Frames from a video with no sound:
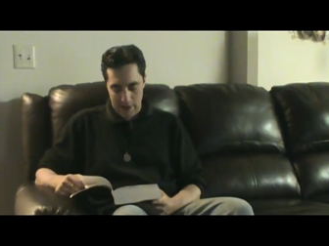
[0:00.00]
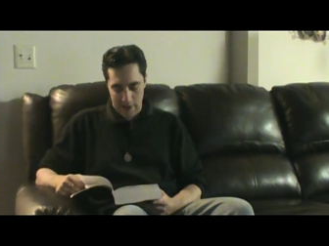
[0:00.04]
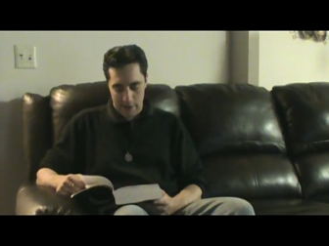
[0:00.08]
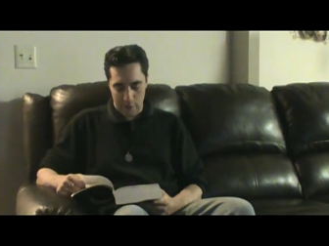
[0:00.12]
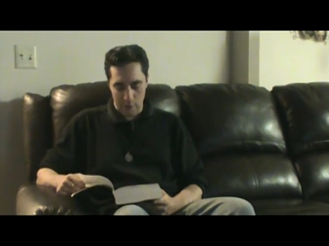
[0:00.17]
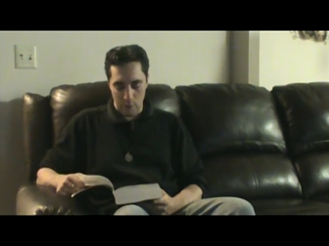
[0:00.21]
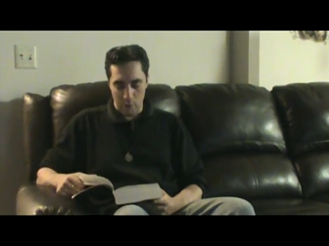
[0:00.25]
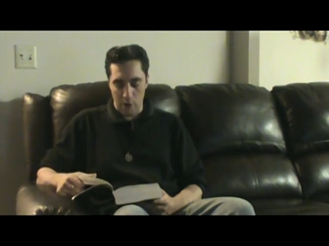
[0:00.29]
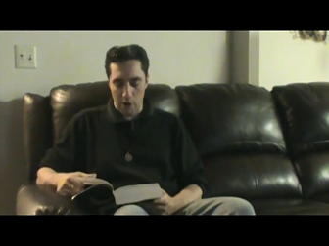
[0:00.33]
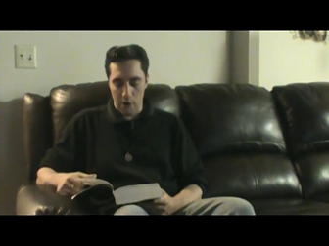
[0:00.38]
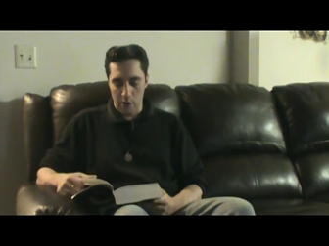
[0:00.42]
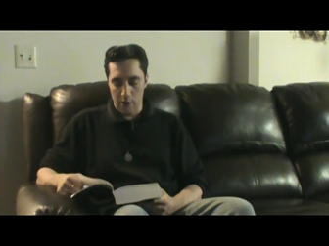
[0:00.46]

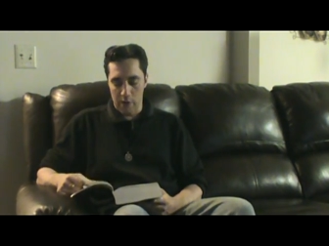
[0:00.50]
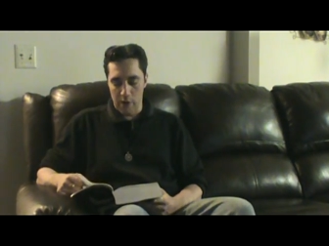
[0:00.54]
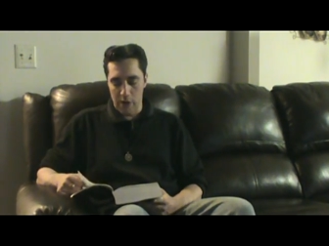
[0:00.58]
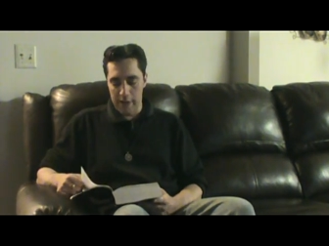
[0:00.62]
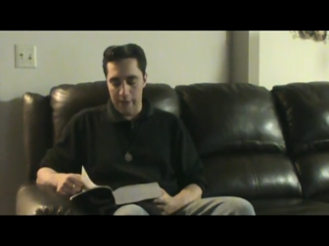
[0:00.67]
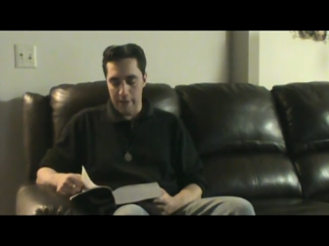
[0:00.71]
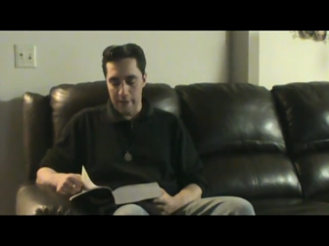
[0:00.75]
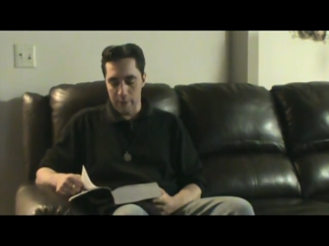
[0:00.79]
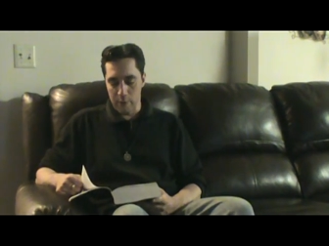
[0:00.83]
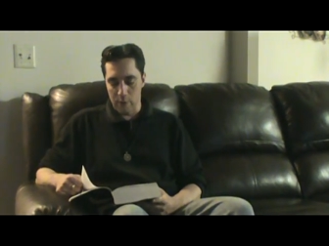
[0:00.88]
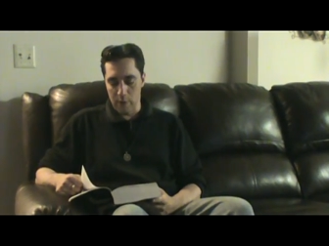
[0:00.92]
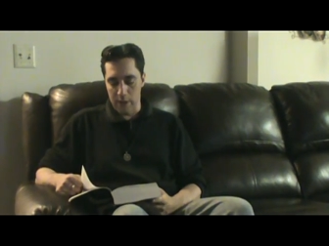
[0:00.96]
There are
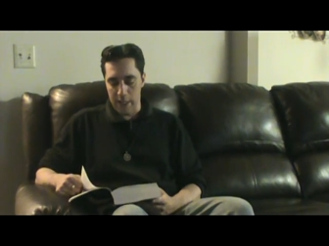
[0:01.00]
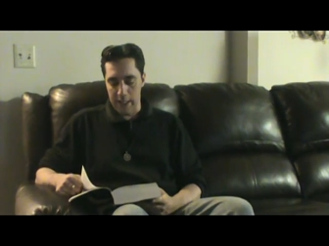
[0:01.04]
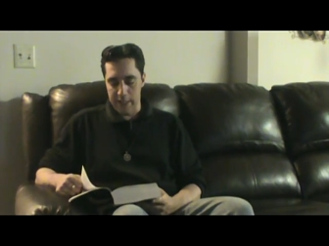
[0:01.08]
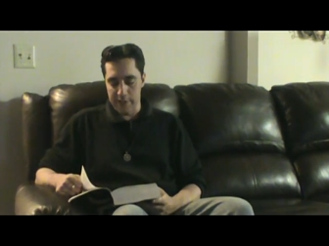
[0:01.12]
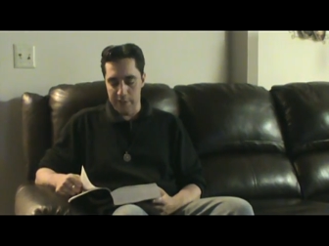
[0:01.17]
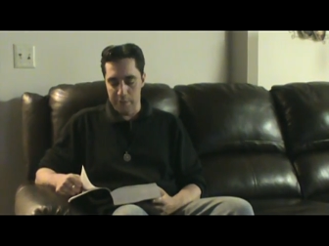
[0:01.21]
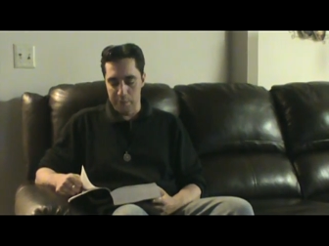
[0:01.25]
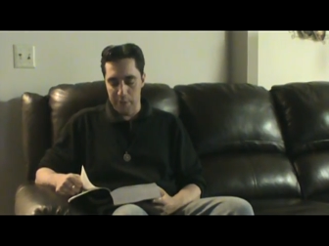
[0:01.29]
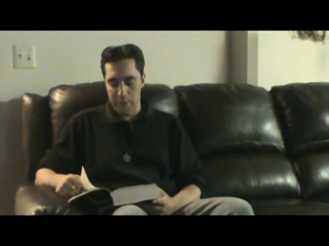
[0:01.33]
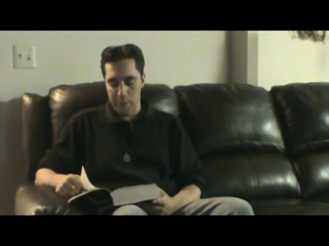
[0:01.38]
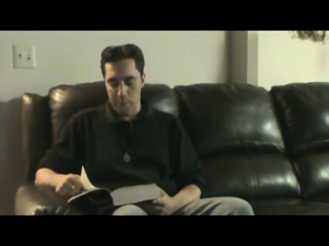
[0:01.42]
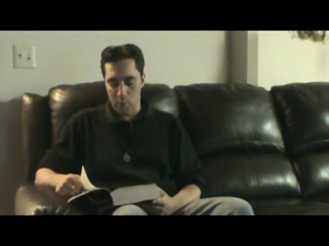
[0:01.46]
another
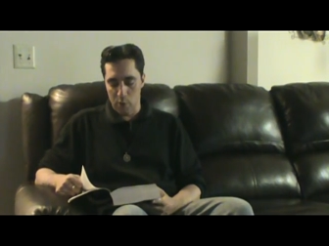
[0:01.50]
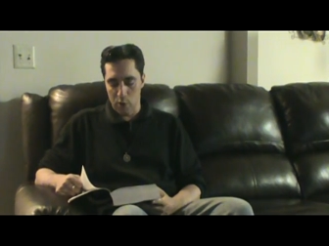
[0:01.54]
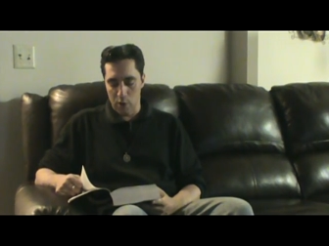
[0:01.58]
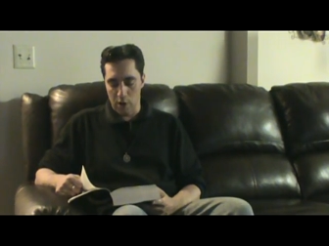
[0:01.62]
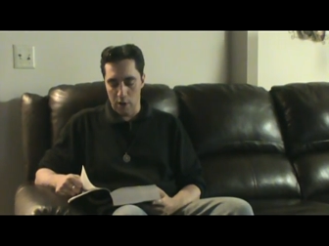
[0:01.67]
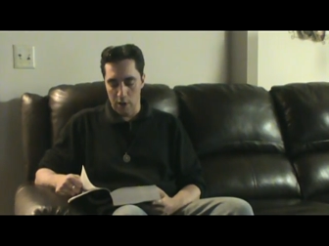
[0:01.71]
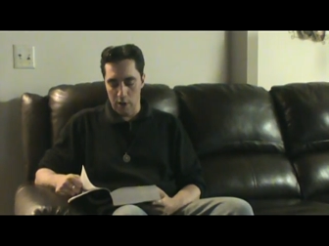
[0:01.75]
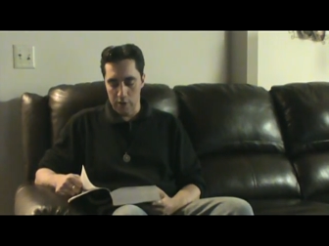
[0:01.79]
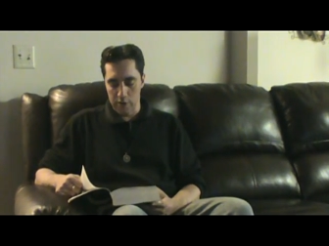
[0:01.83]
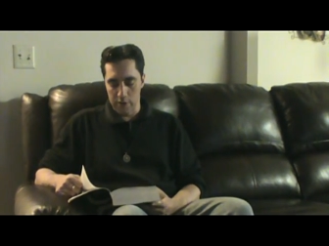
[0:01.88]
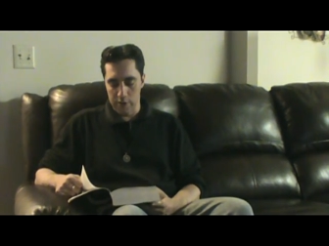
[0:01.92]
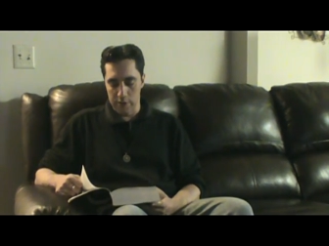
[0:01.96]
class of people
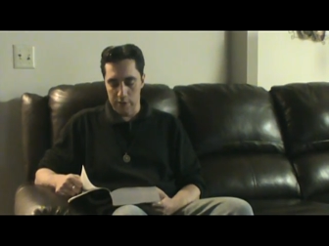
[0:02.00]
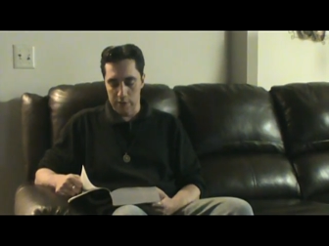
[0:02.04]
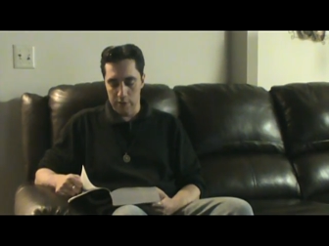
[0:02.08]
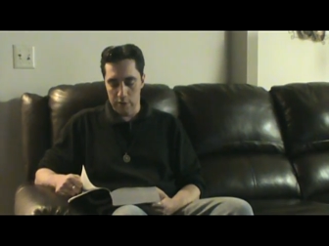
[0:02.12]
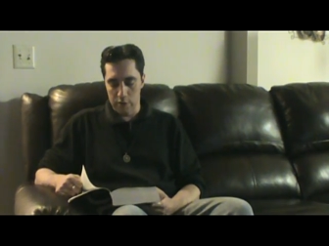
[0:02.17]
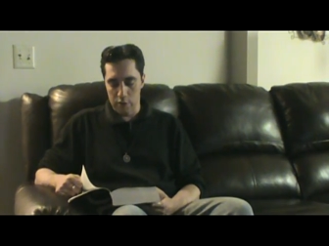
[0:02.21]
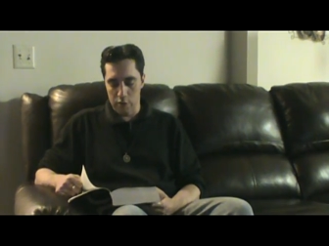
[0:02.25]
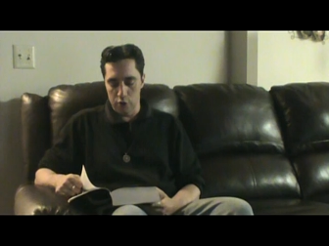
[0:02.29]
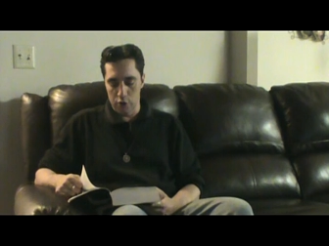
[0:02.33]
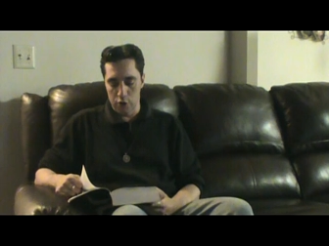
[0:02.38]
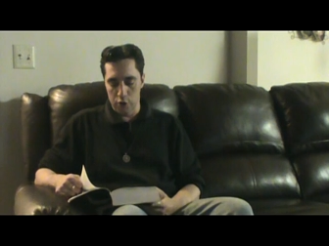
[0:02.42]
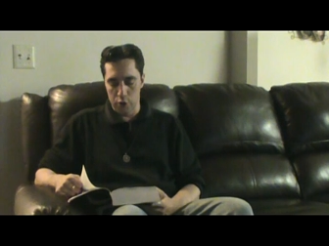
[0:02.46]
called
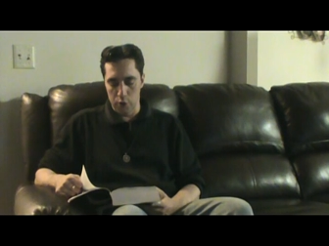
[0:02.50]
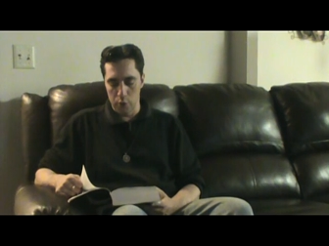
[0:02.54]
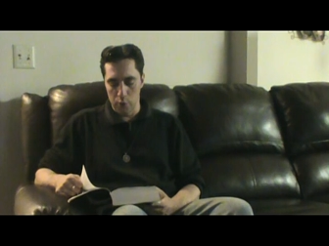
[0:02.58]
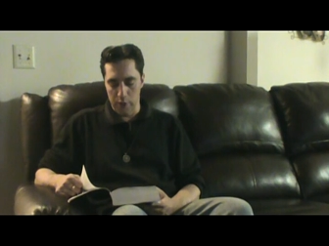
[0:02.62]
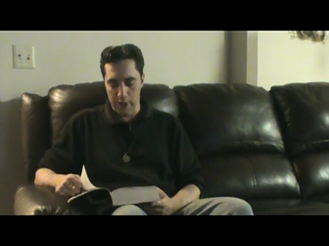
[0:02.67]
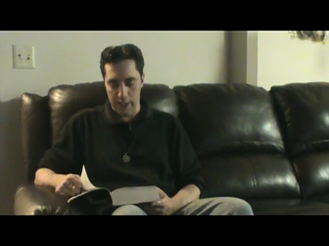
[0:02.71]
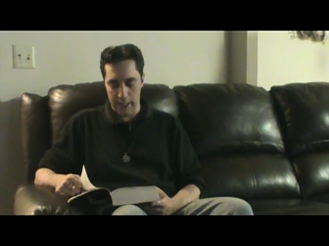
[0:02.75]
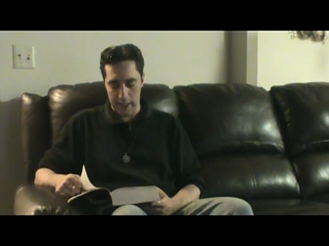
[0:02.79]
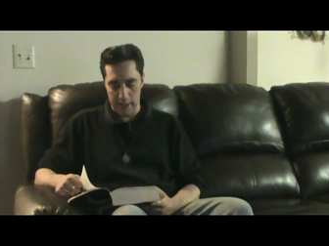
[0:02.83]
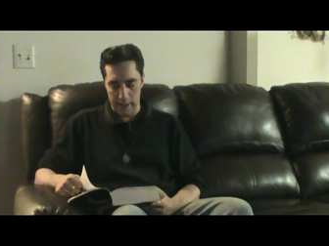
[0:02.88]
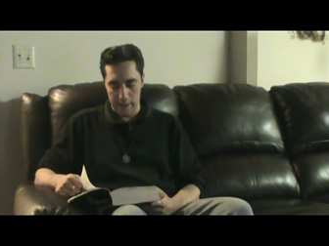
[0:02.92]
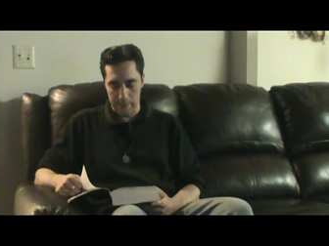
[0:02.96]

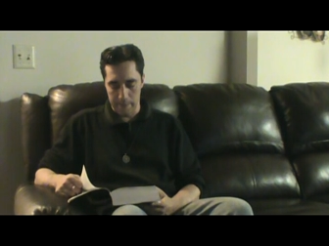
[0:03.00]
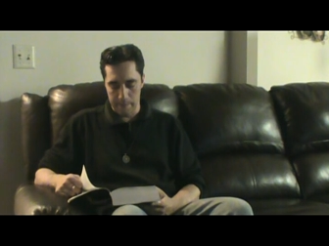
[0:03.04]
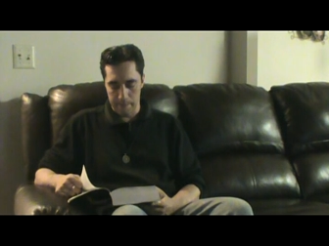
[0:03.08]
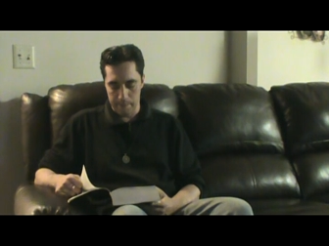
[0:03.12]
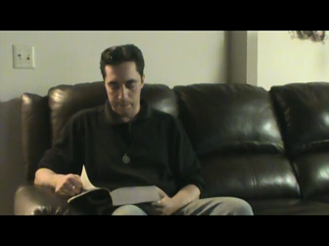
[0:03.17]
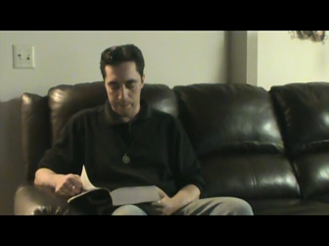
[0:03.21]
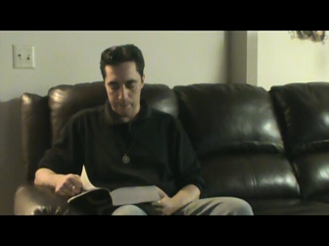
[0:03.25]
Chugi,